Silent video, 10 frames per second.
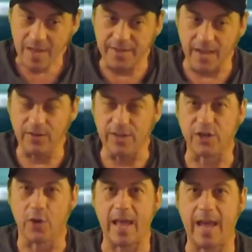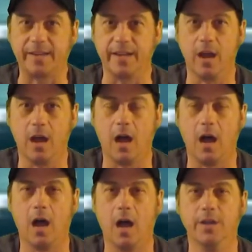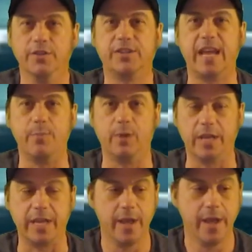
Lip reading: definitely start acting unstably.